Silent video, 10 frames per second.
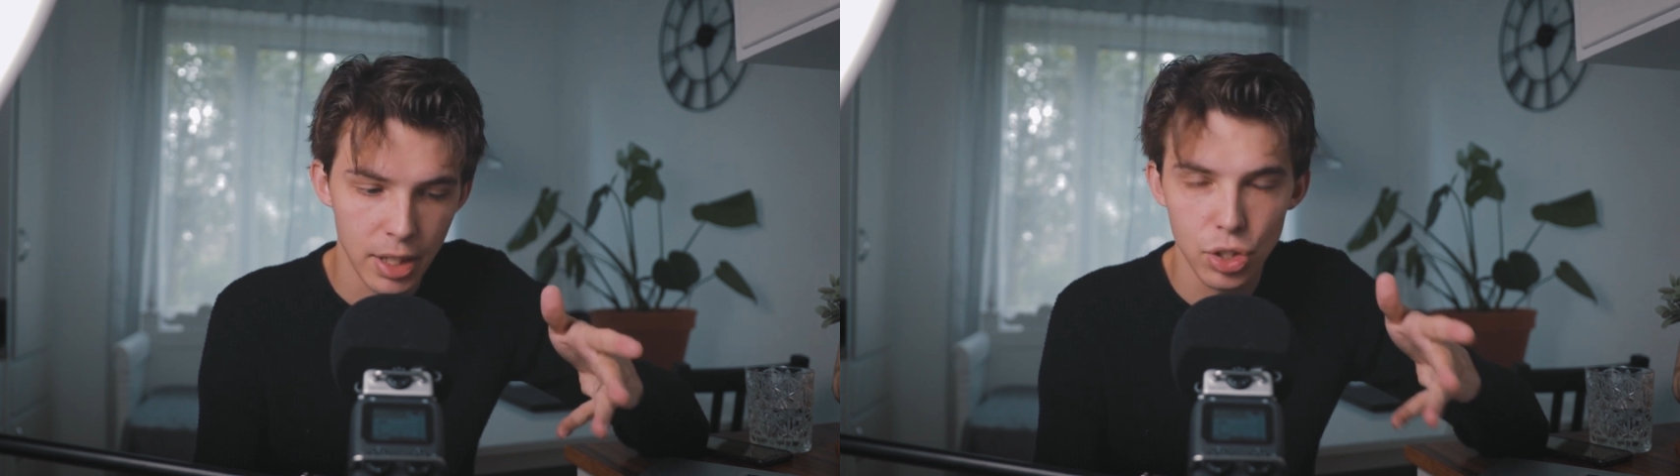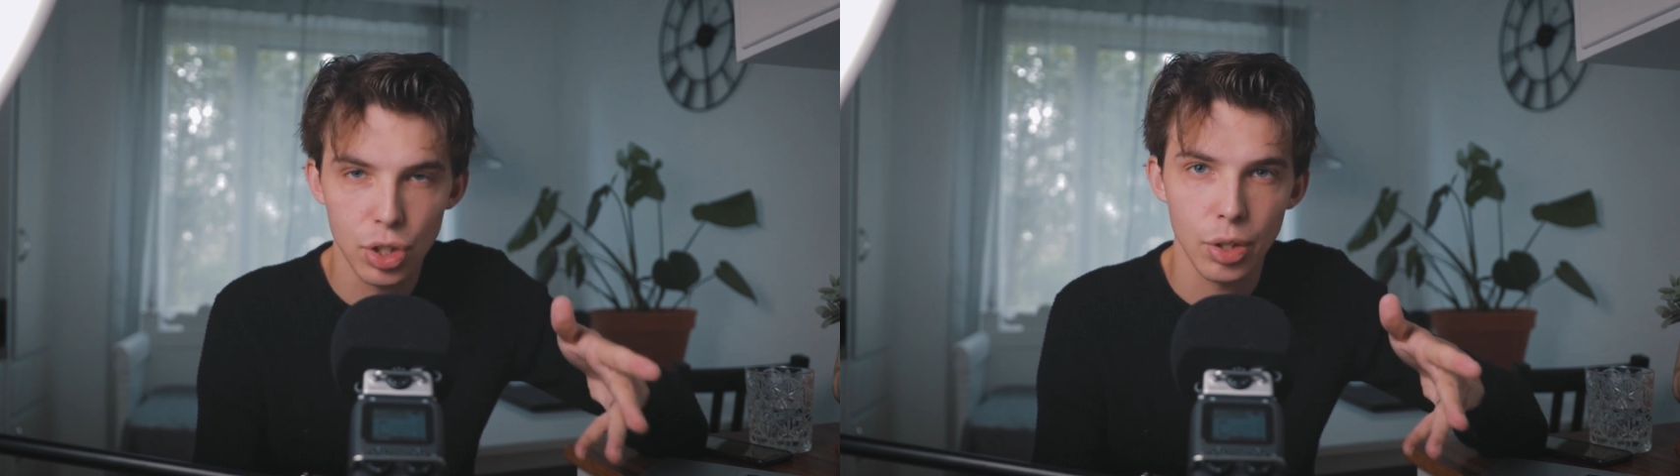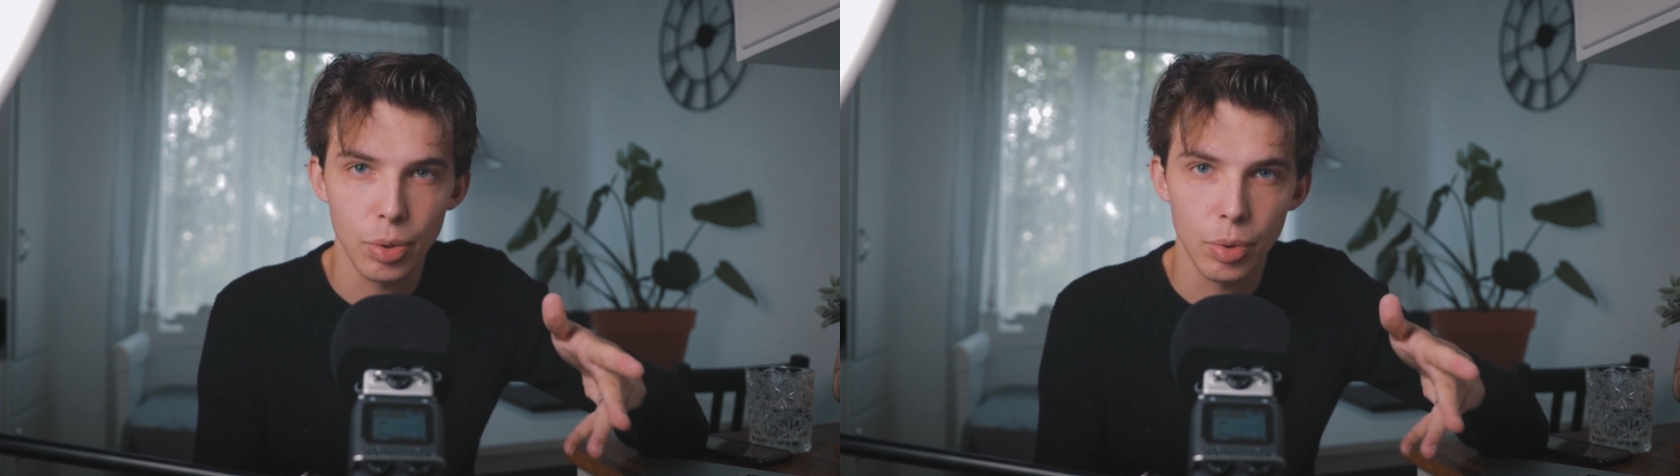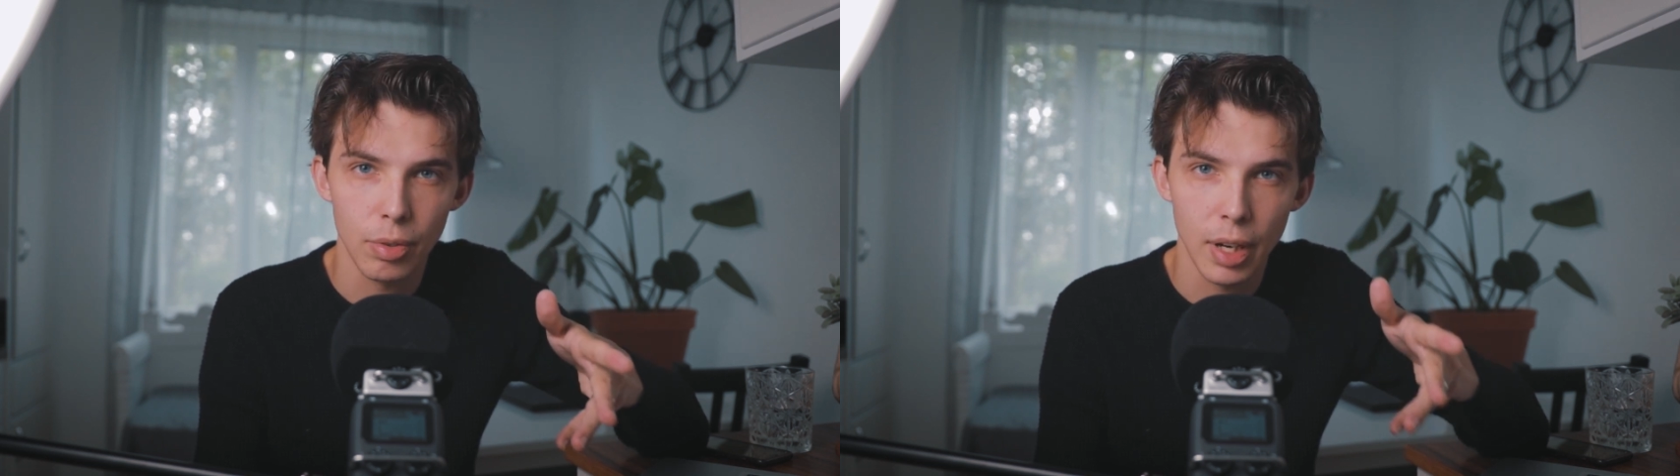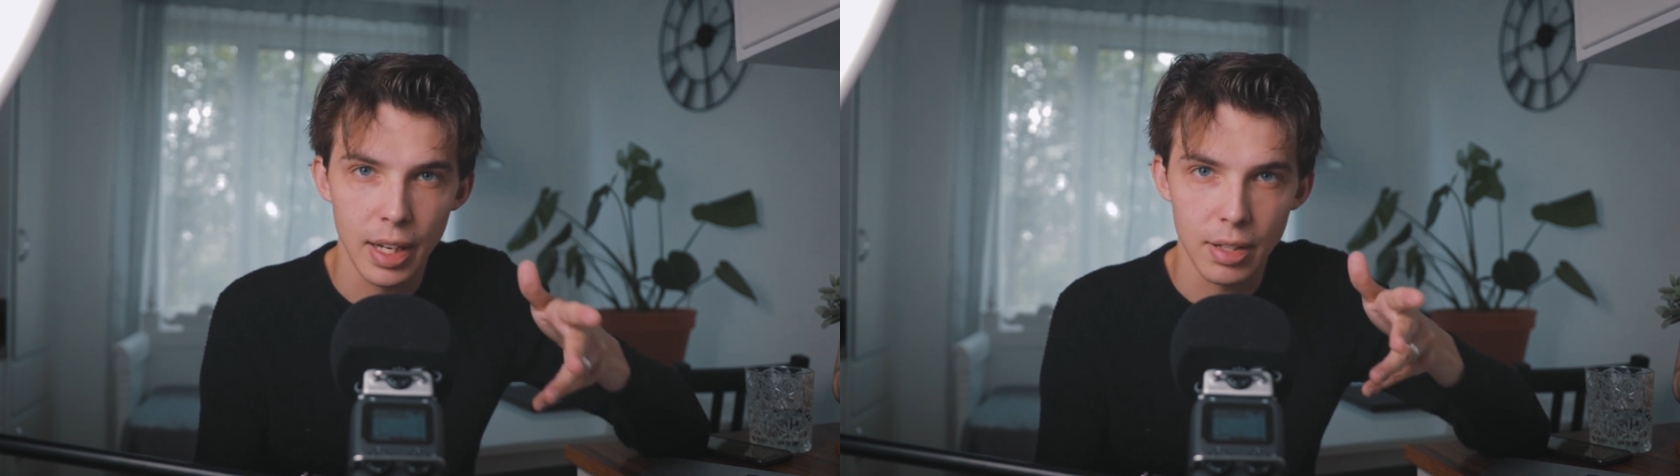into
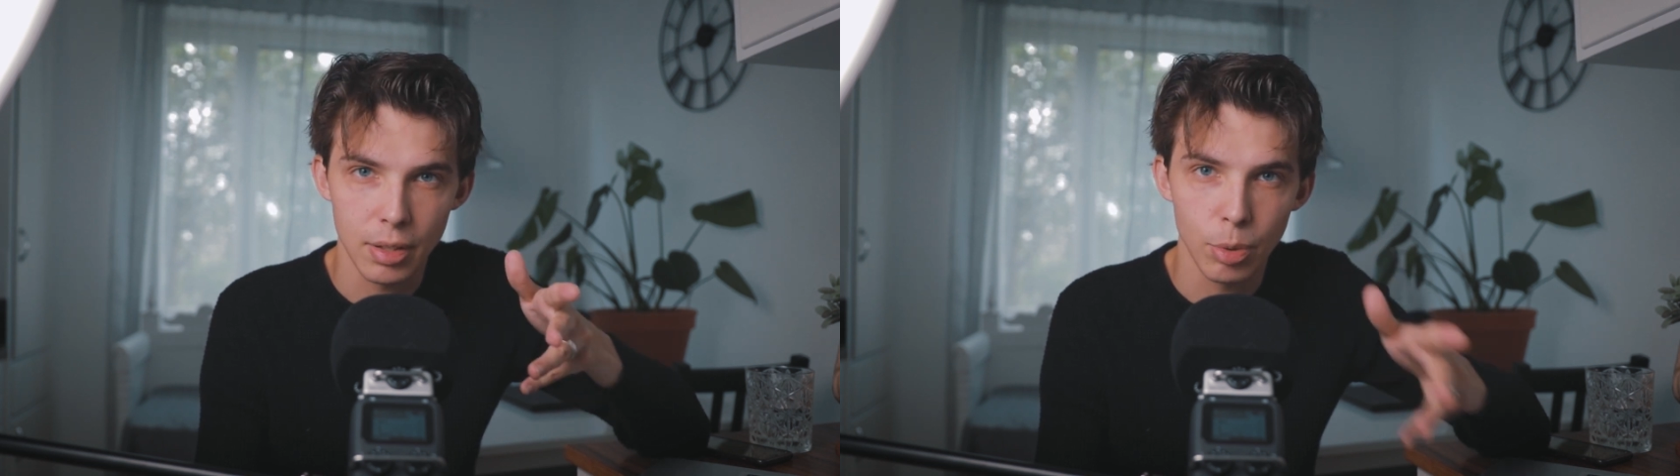his